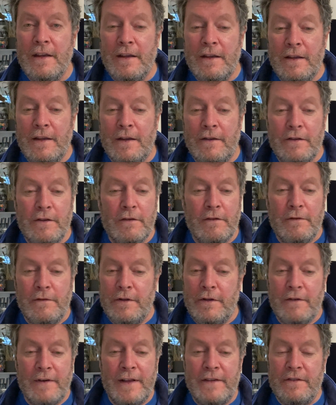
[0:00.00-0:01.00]

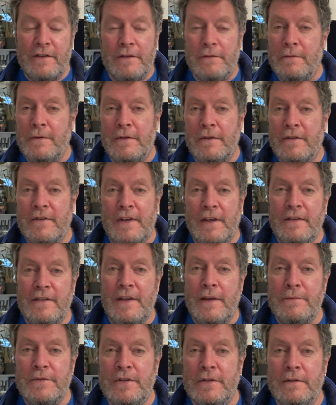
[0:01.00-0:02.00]
Your answers were just
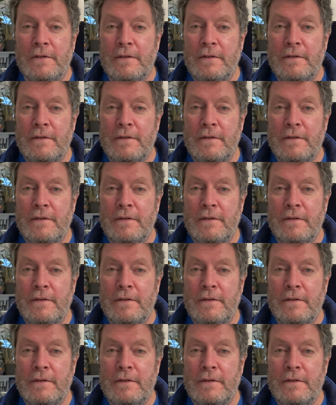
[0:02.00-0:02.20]
exceptional.